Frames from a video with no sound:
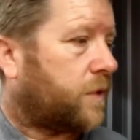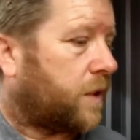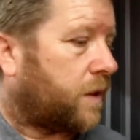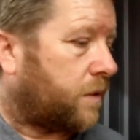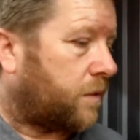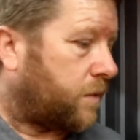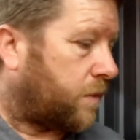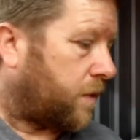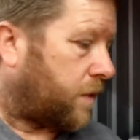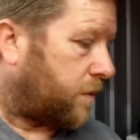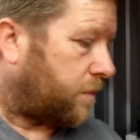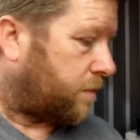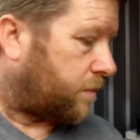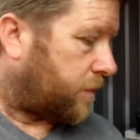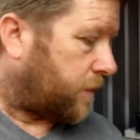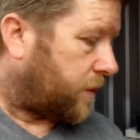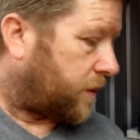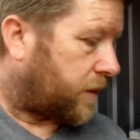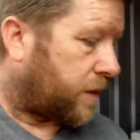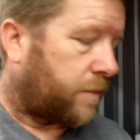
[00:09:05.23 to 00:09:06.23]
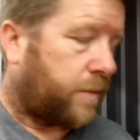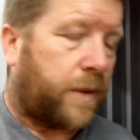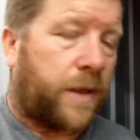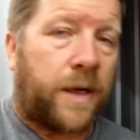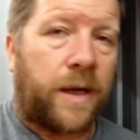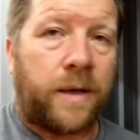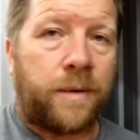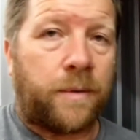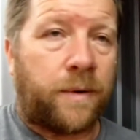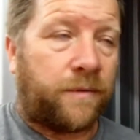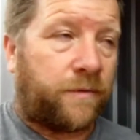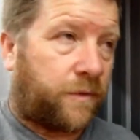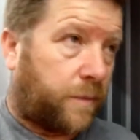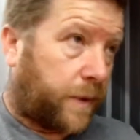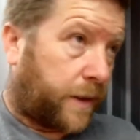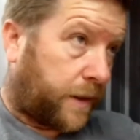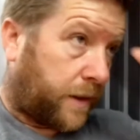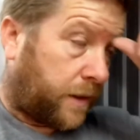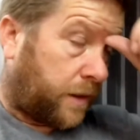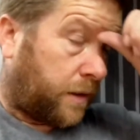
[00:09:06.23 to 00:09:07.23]
So um, it's going to be a late one for
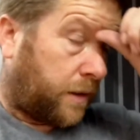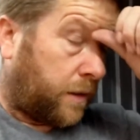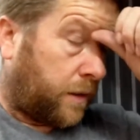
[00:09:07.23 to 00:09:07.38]
me.